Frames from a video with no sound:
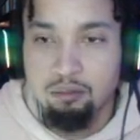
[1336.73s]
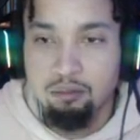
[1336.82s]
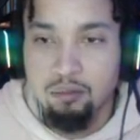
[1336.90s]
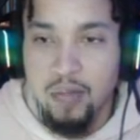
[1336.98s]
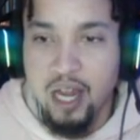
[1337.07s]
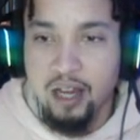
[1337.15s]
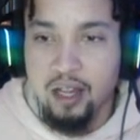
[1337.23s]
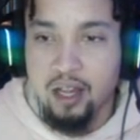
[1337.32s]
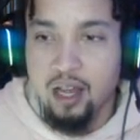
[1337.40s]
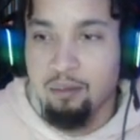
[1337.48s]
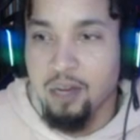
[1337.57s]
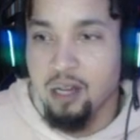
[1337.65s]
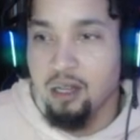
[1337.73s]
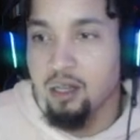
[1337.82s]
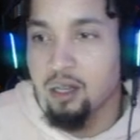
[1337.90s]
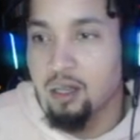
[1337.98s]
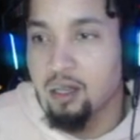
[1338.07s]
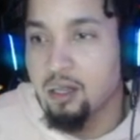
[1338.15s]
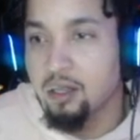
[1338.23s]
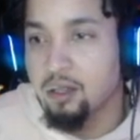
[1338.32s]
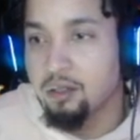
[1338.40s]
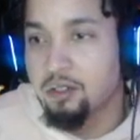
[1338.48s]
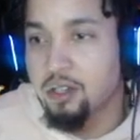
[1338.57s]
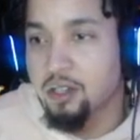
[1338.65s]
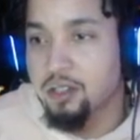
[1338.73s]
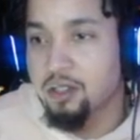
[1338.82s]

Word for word: Medic, I'm a... You should...